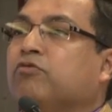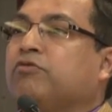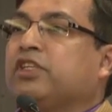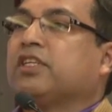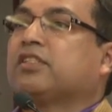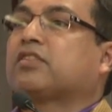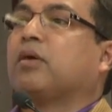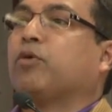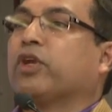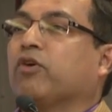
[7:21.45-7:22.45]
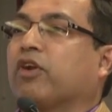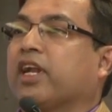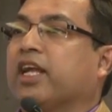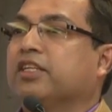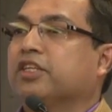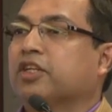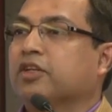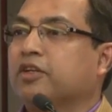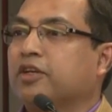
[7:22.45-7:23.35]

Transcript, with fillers: which is the supporting organization.